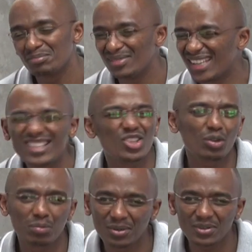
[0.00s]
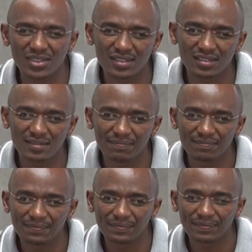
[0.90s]
Natural process.
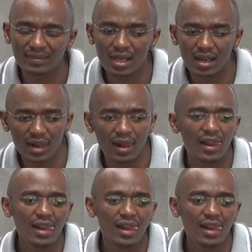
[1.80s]
Yeah.